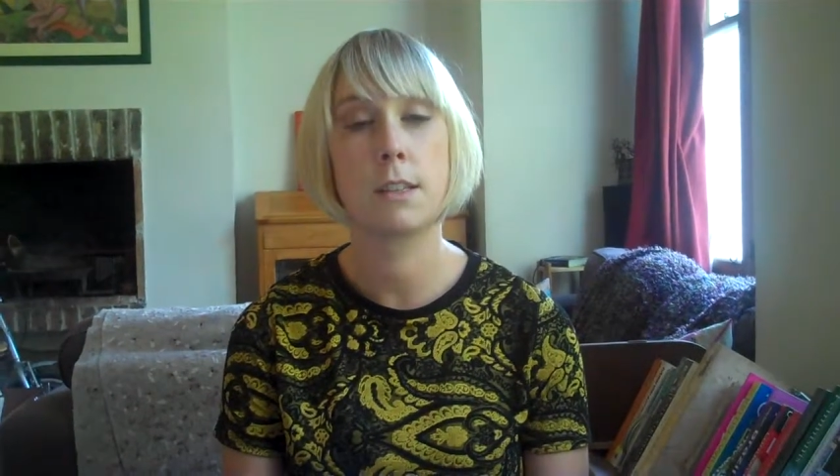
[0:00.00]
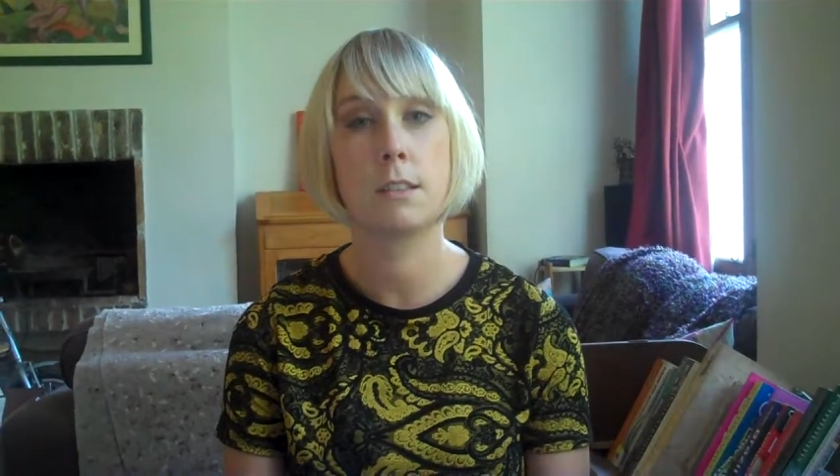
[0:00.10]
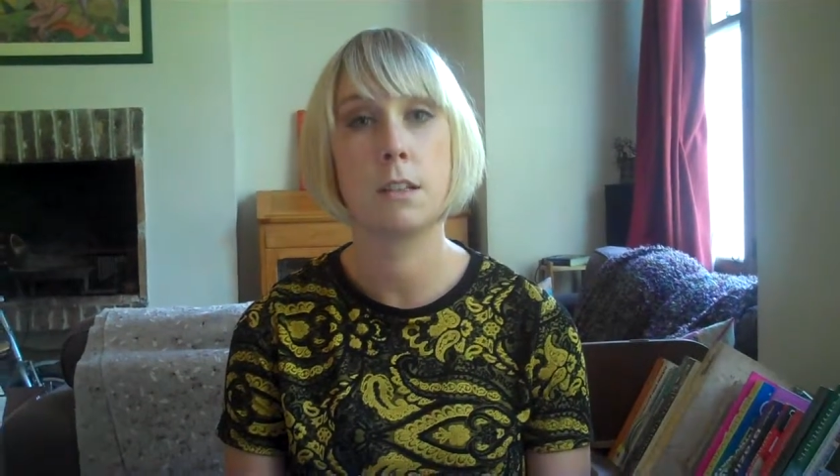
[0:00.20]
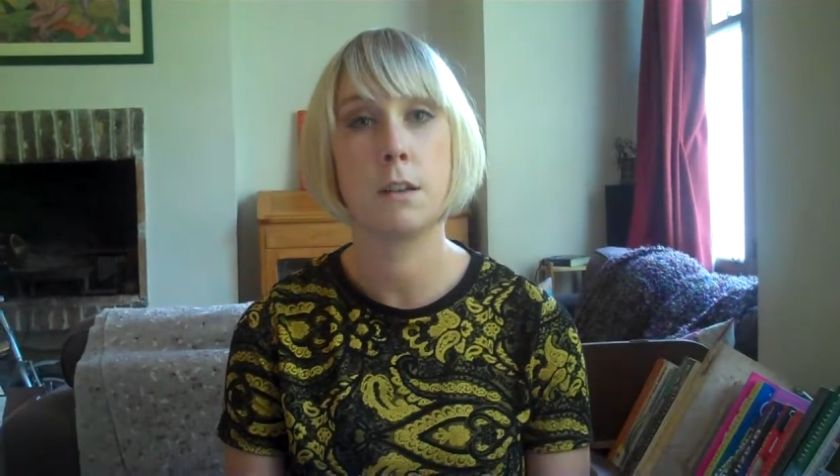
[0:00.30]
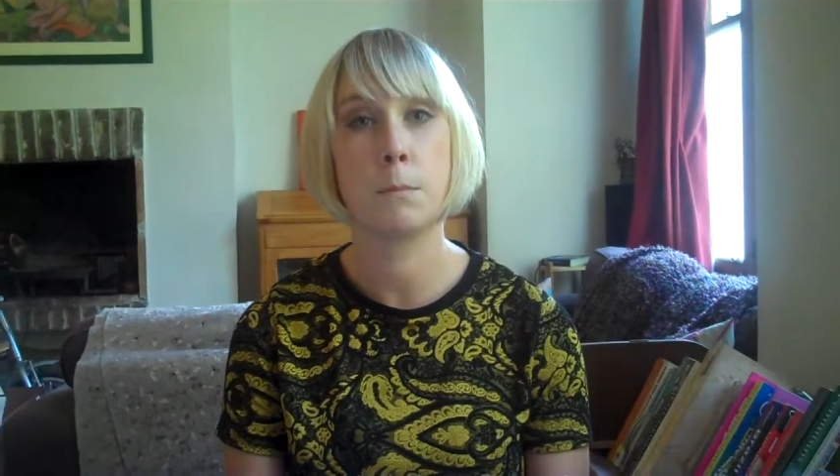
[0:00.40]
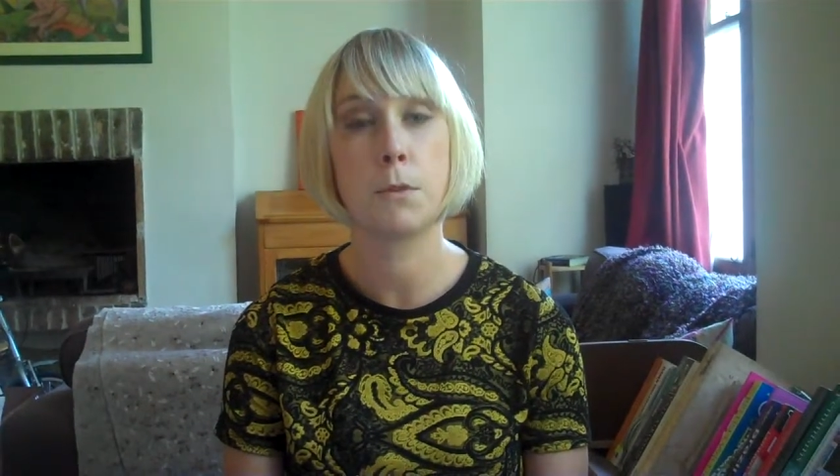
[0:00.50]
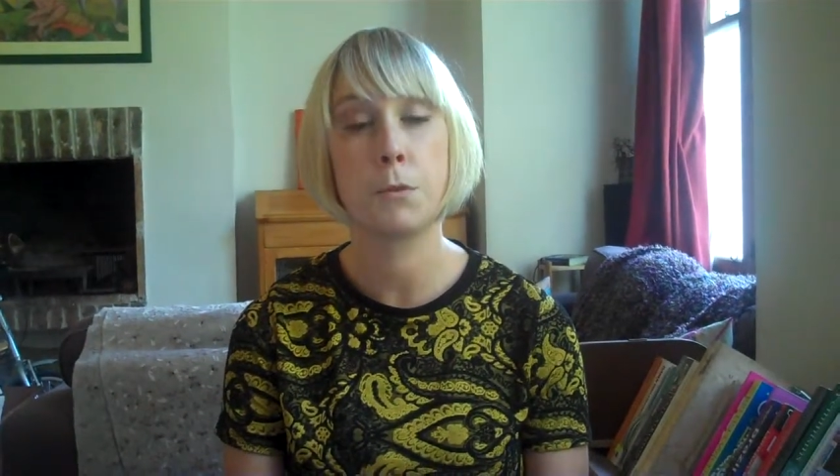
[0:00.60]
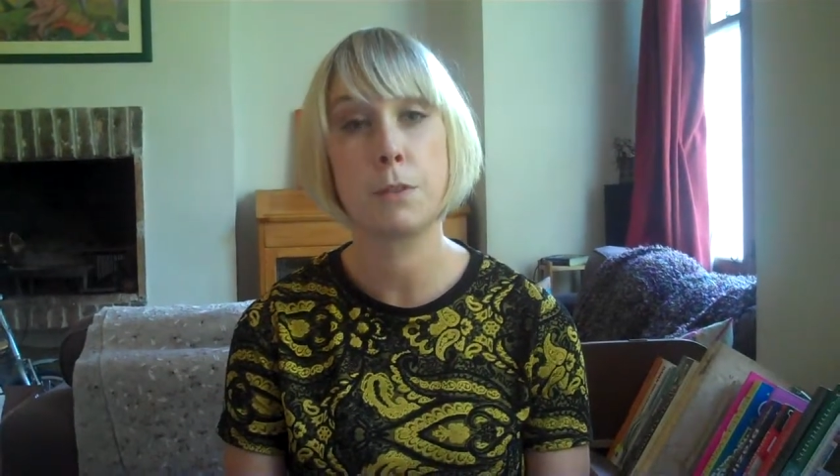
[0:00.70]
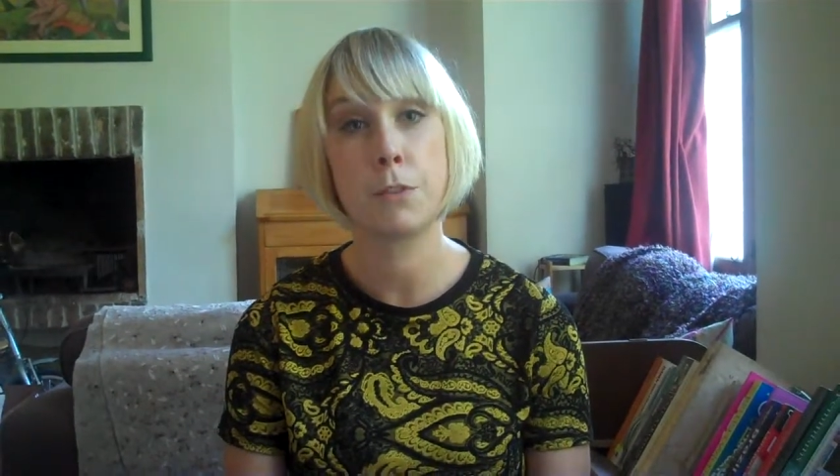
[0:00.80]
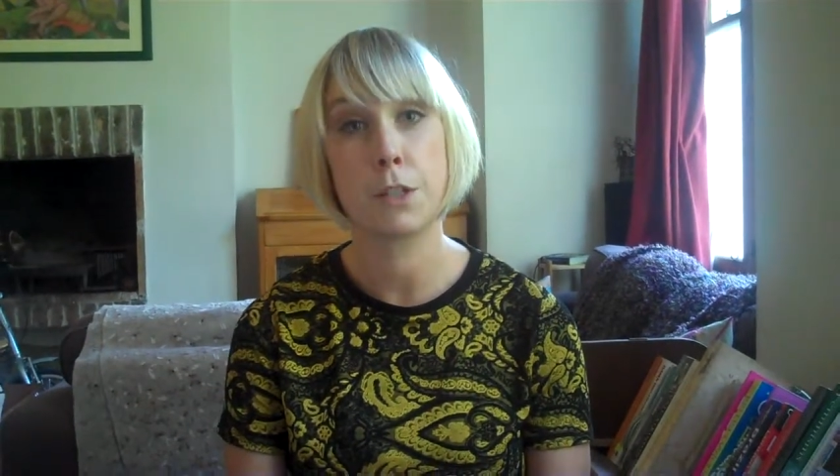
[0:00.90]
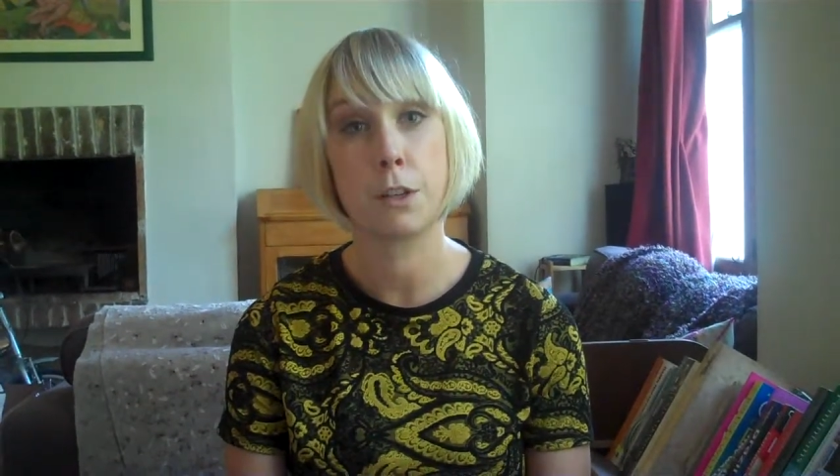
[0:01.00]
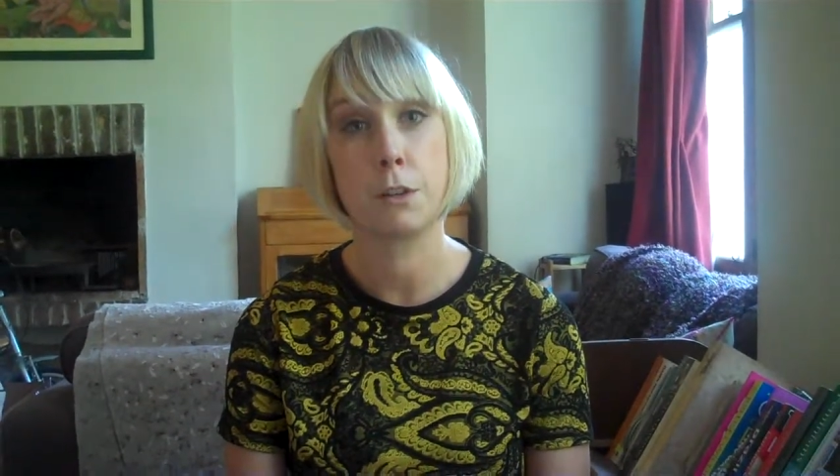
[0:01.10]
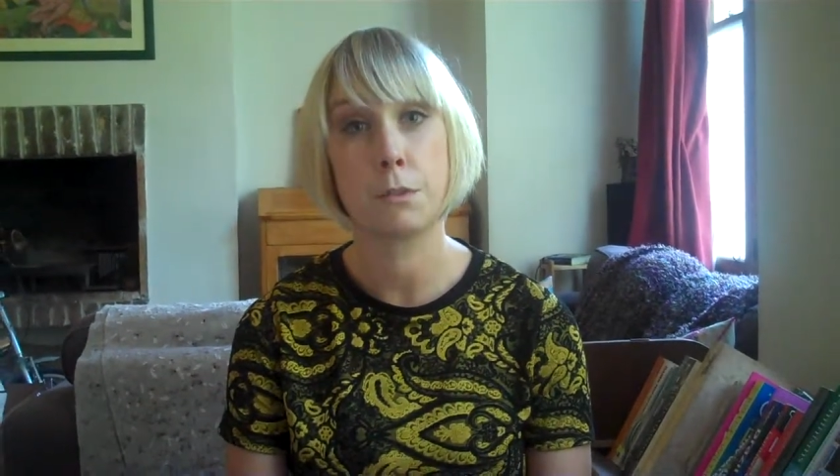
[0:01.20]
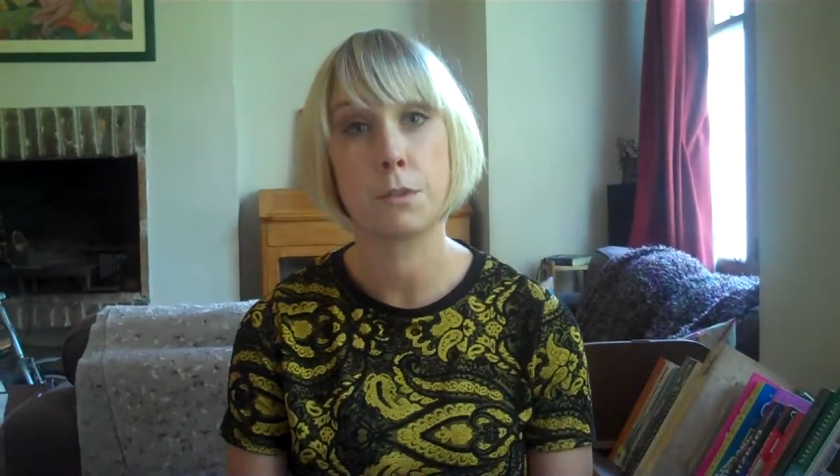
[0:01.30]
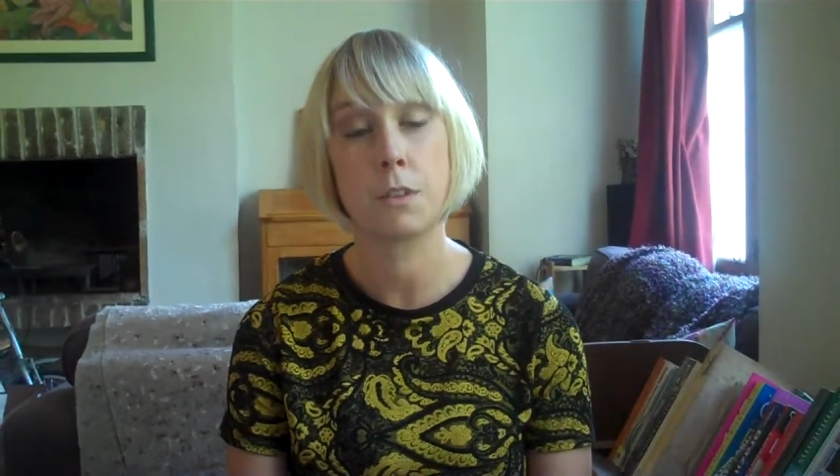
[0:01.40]
in 3
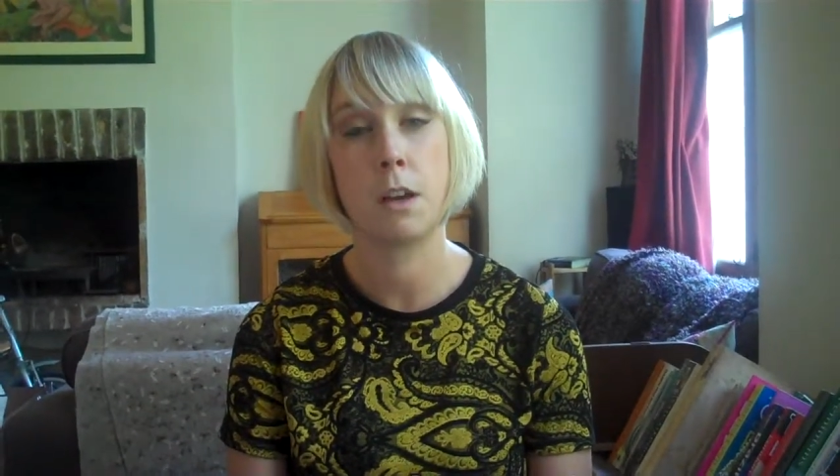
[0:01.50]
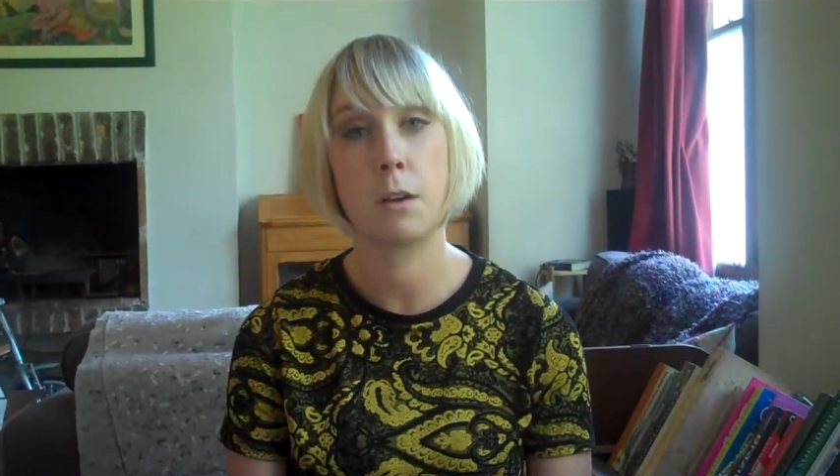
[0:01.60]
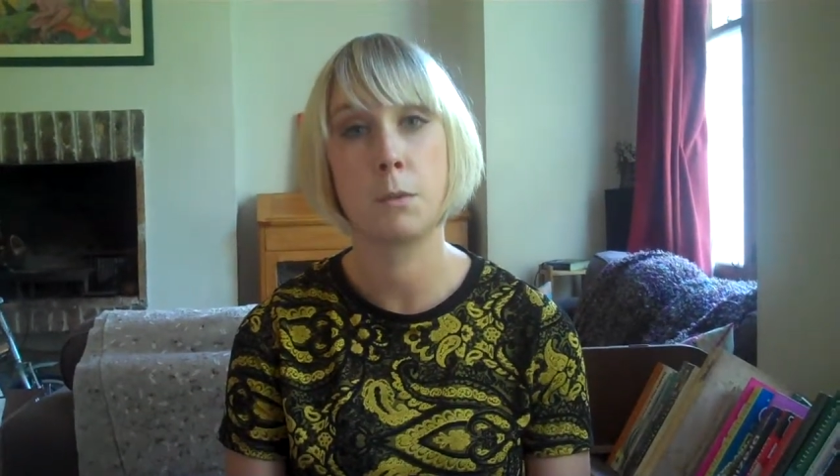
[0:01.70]
videos,